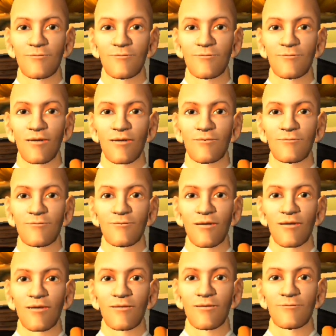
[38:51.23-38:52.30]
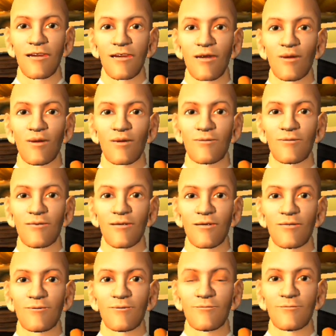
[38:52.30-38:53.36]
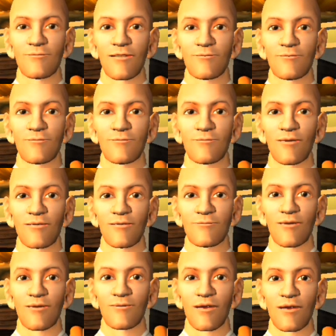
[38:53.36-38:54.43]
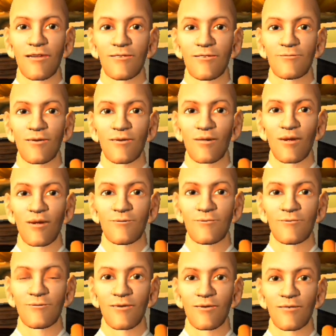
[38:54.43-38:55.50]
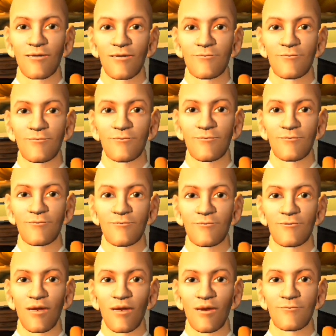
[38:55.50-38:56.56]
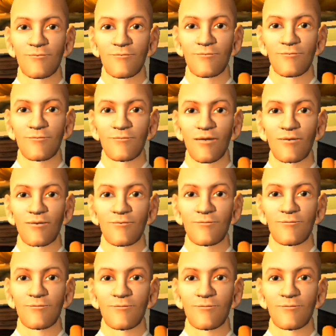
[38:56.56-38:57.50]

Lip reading: That's a good question. I'm not sure I could answer that because I've not been diagnosed with anything terminal just yet.